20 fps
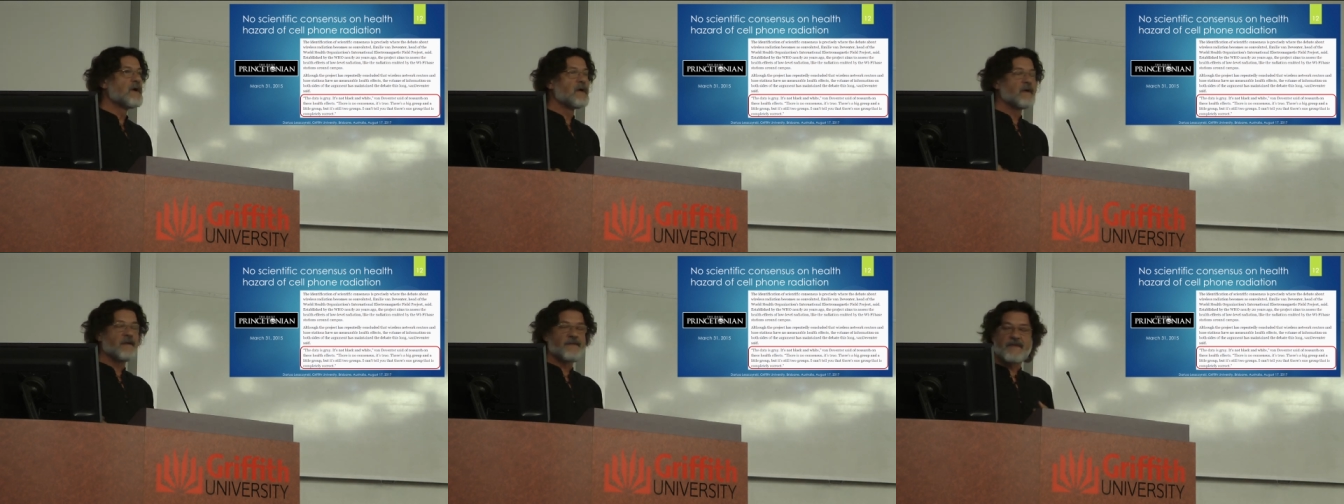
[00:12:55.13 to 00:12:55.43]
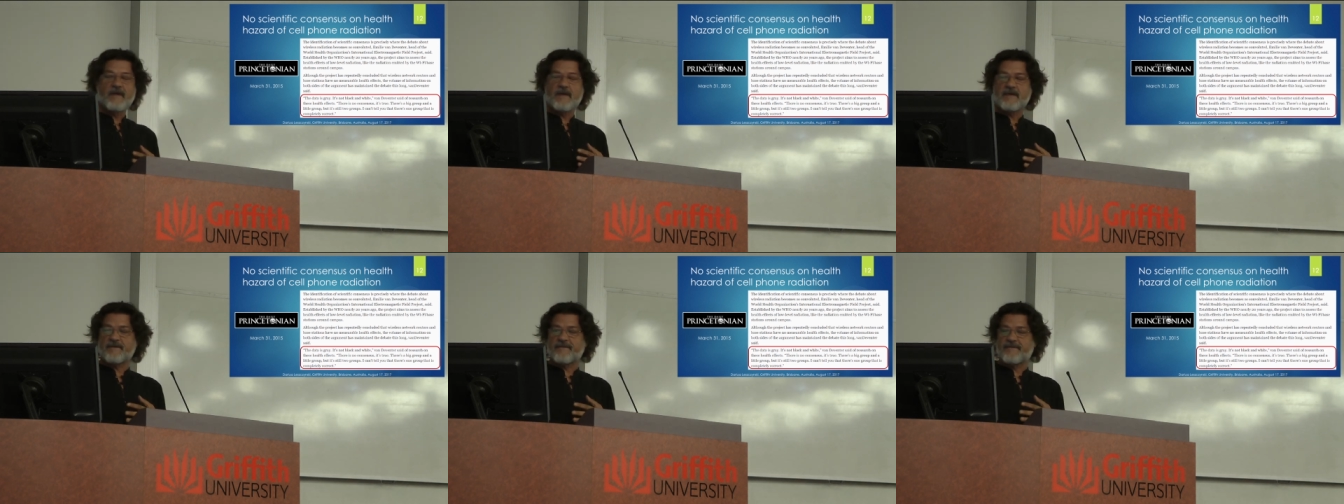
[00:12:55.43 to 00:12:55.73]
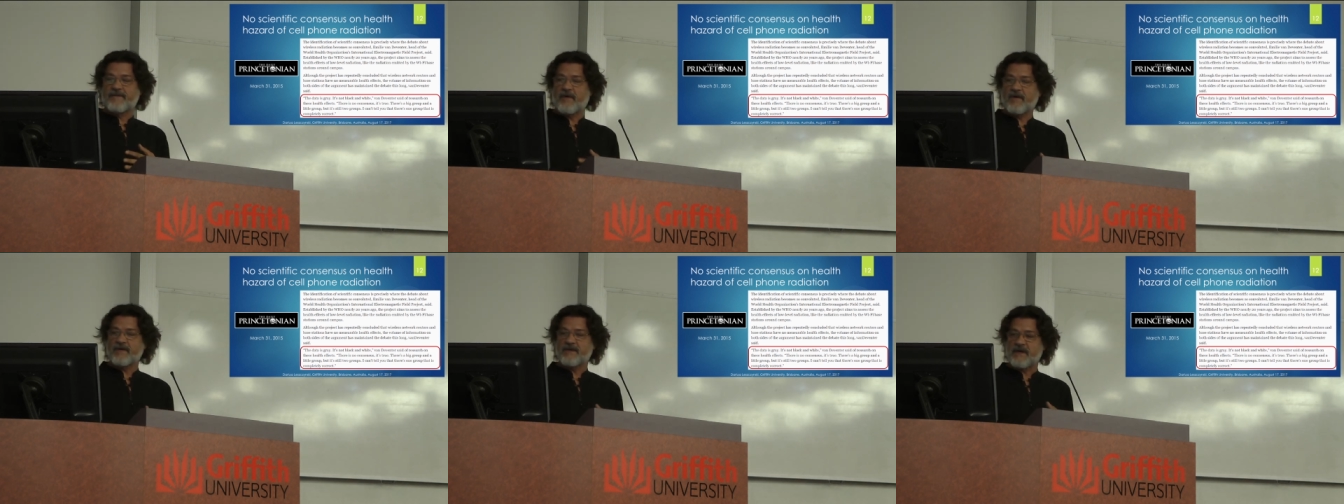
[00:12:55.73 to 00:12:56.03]
Then
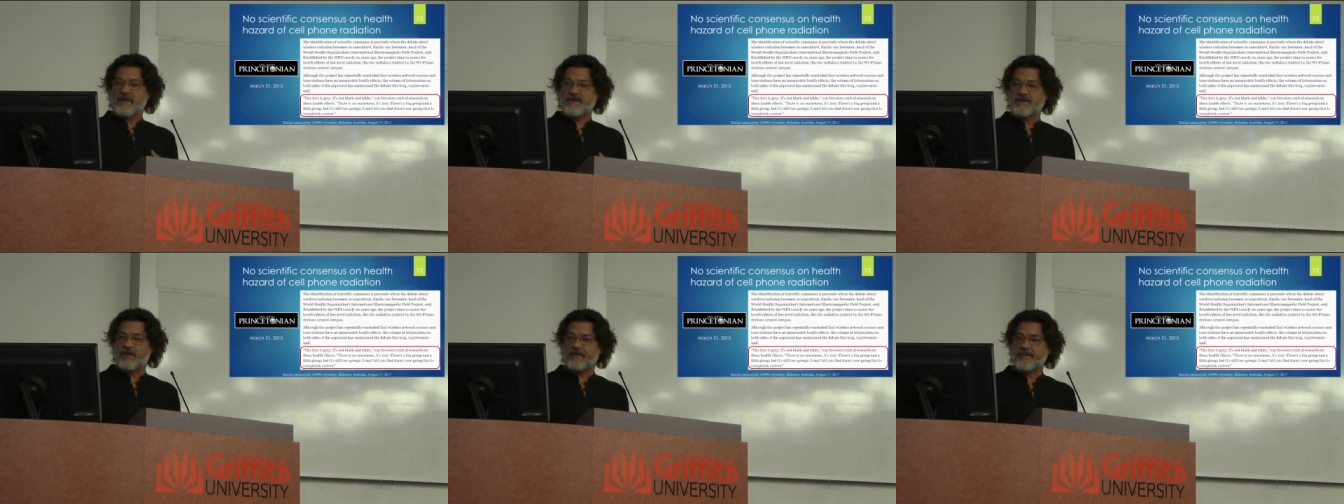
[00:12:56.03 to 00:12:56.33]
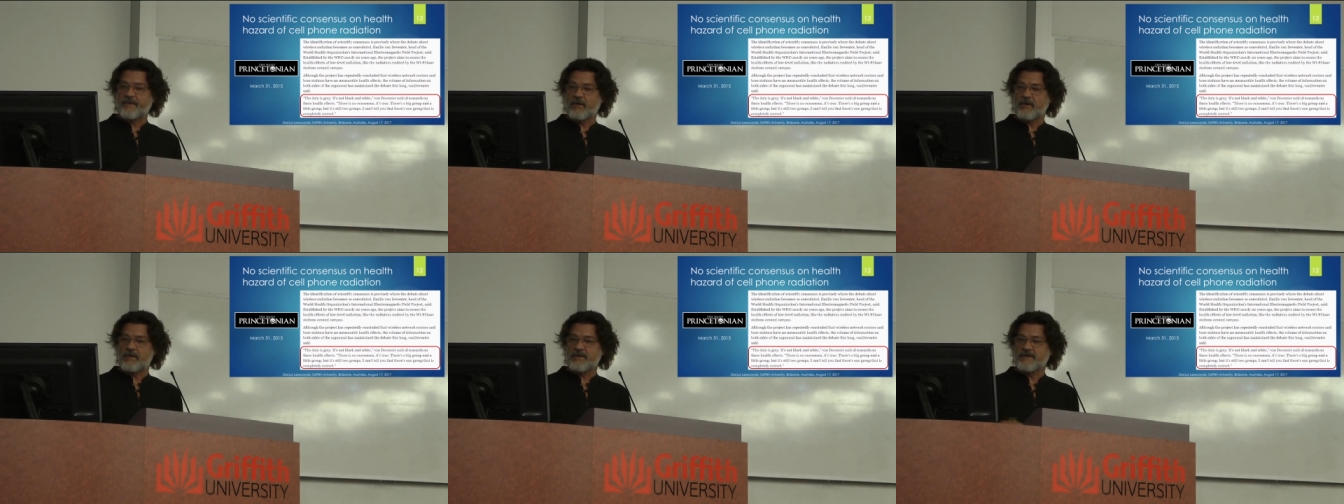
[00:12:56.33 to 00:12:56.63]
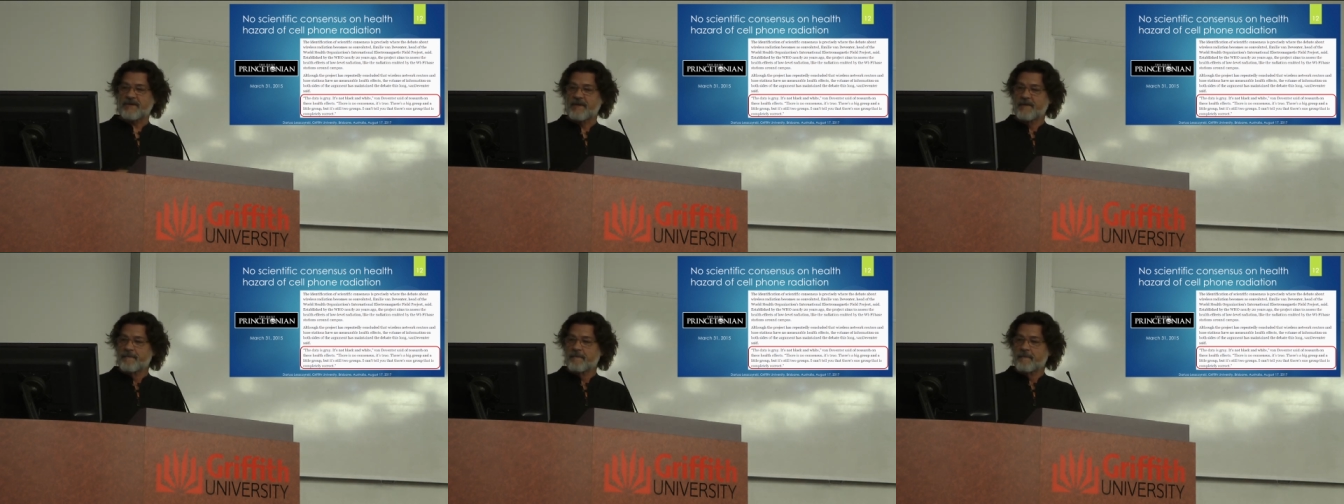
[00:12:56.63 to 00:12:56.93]
further, she of course
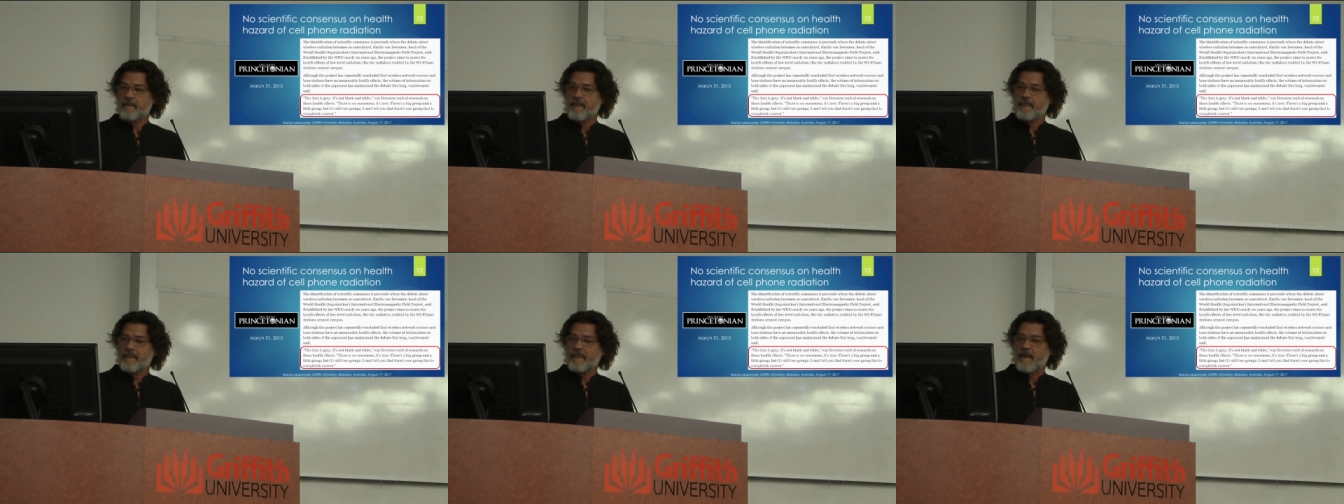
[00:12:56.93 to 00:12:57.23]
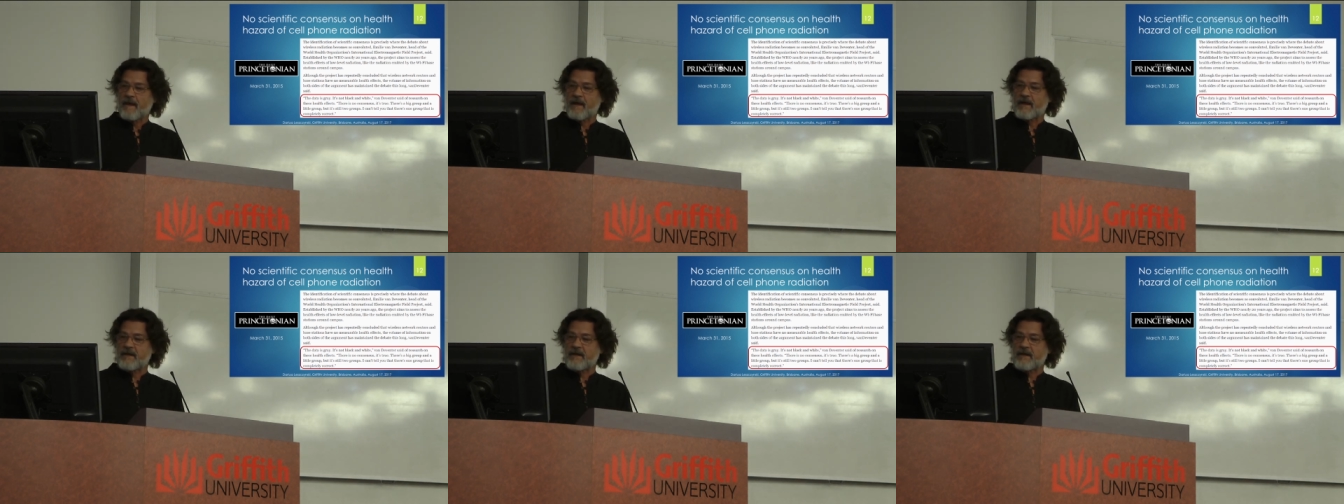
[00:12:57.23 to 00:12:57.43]
uh,